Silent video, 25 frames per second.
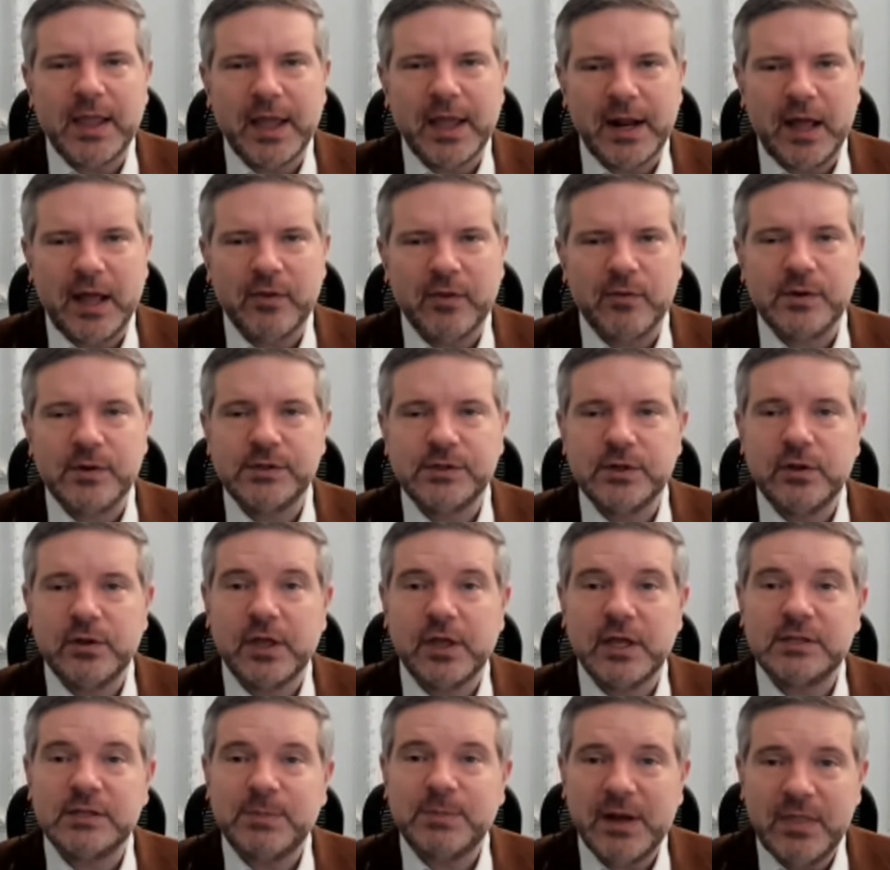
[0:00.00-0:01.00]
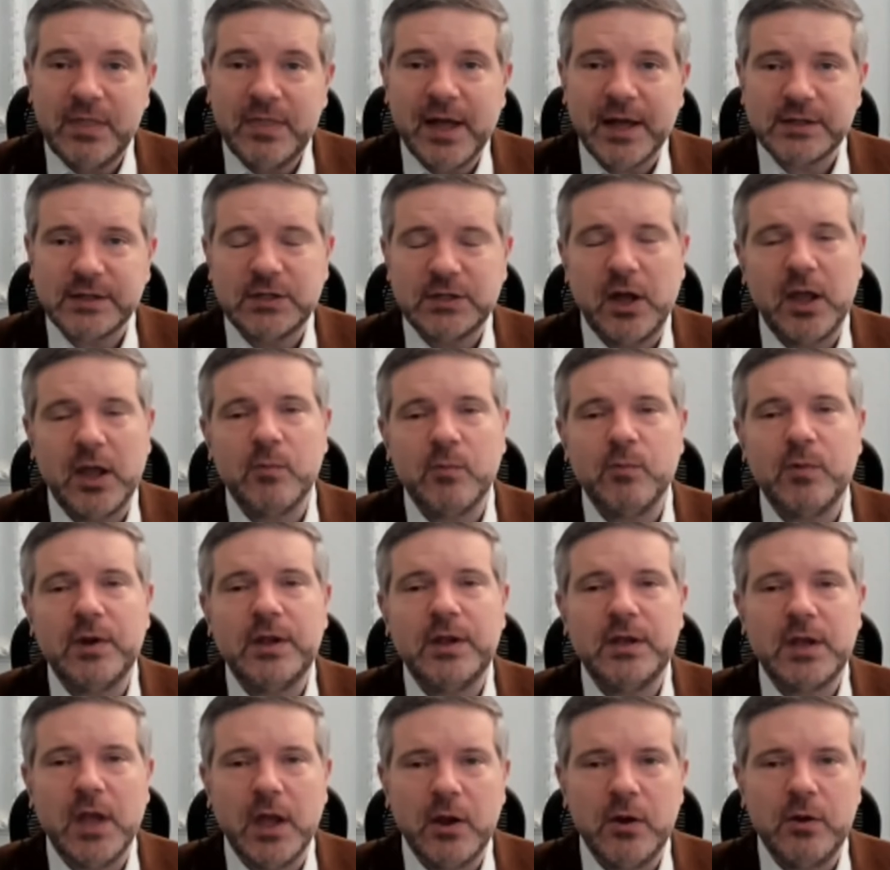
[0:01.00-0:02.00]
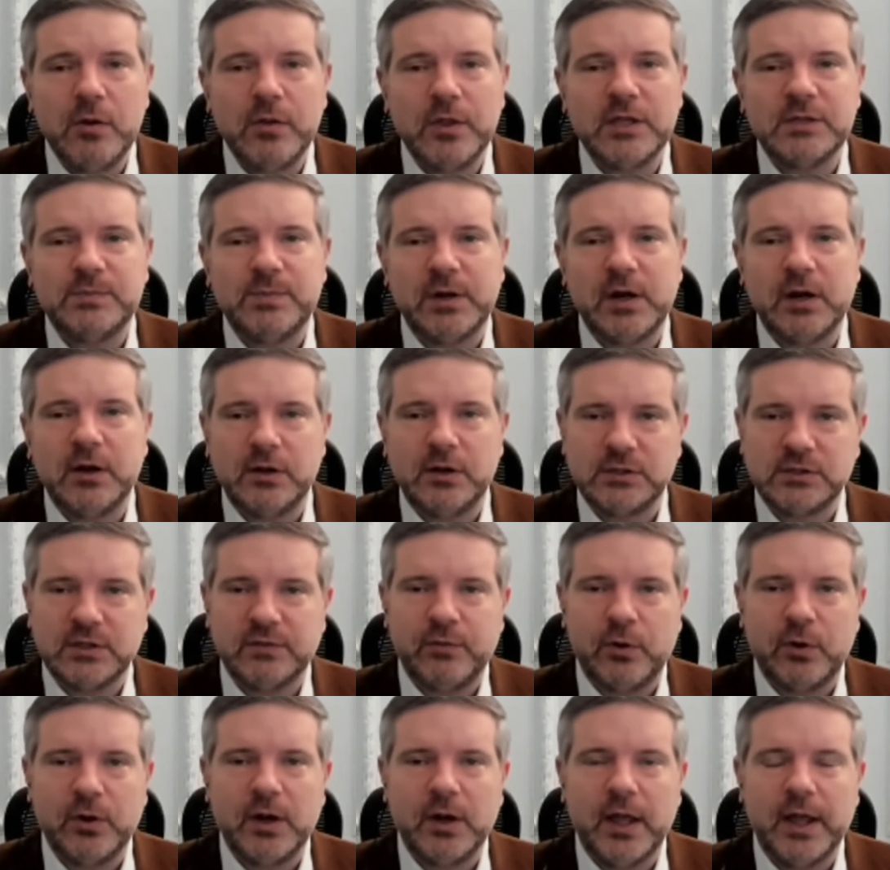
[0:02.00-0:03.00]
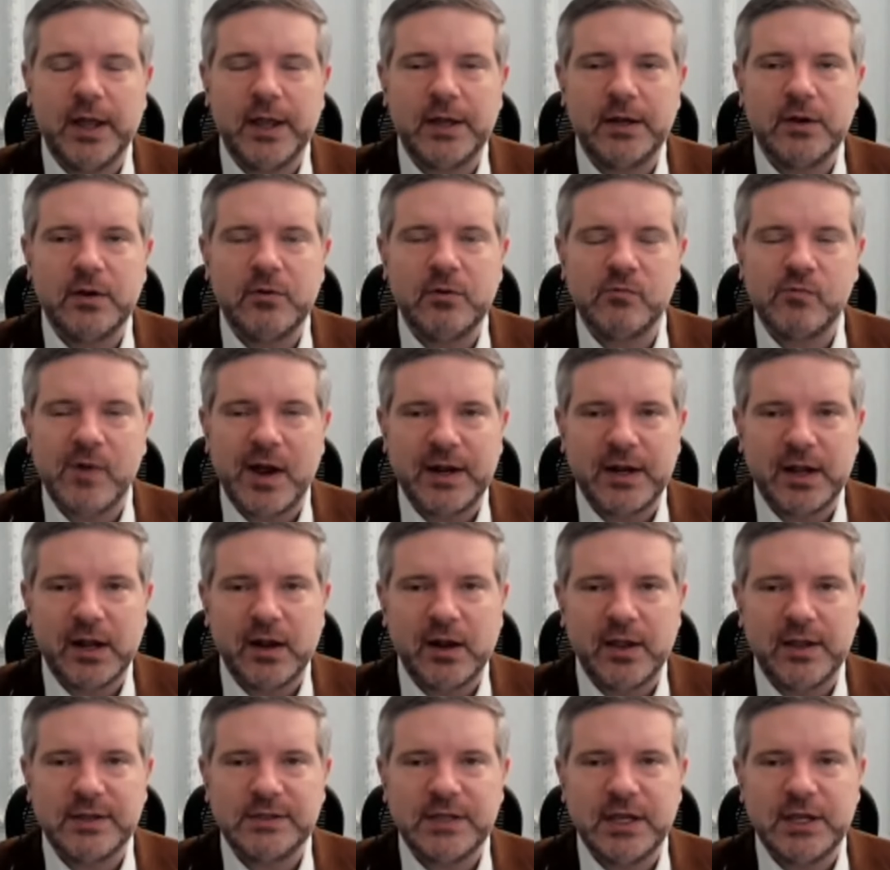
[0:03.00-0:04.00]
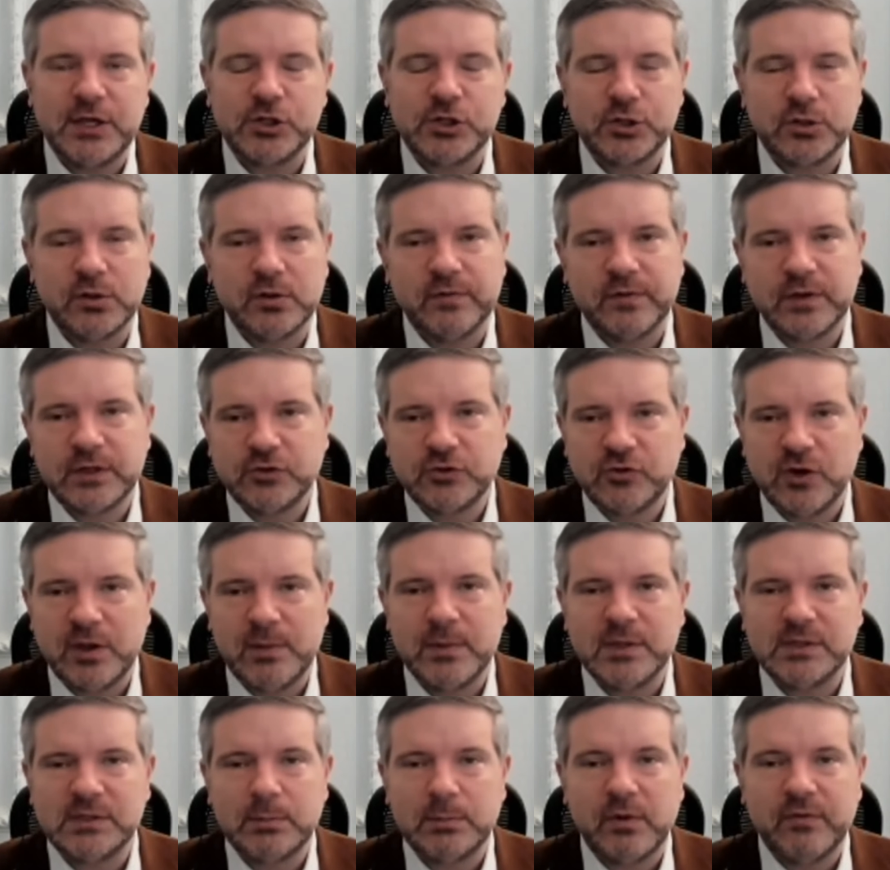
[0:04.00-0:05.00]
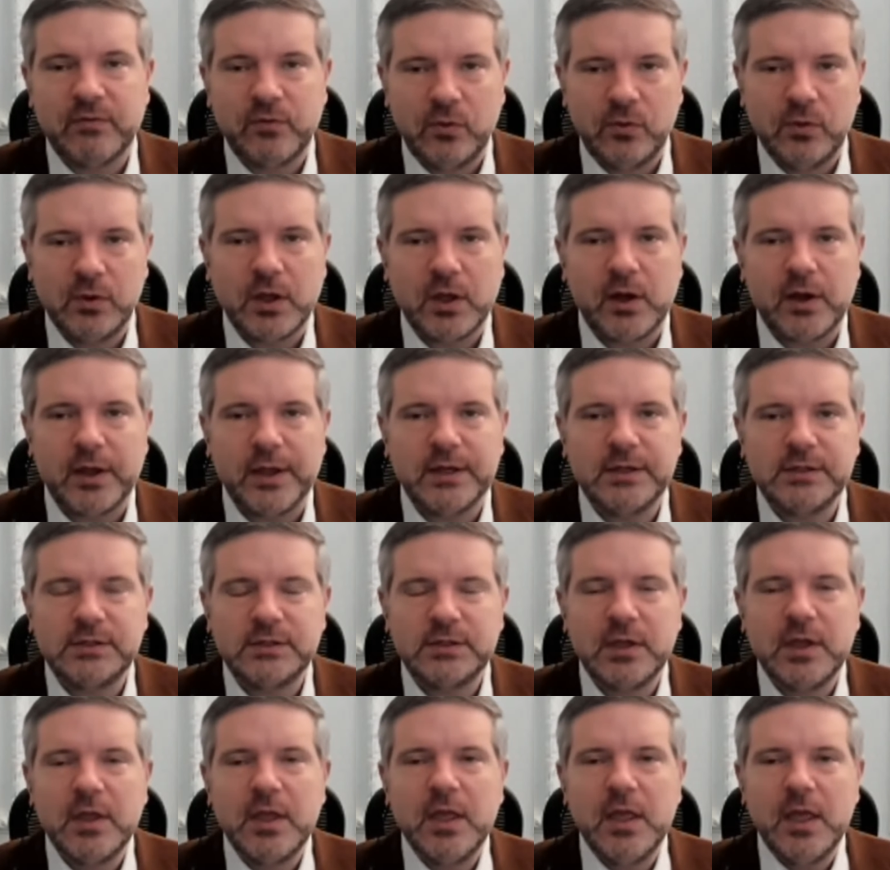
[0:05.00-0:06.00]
get out there and do things. But in that time, we know there's been a lot of online radicalisation of extremism of all kinds,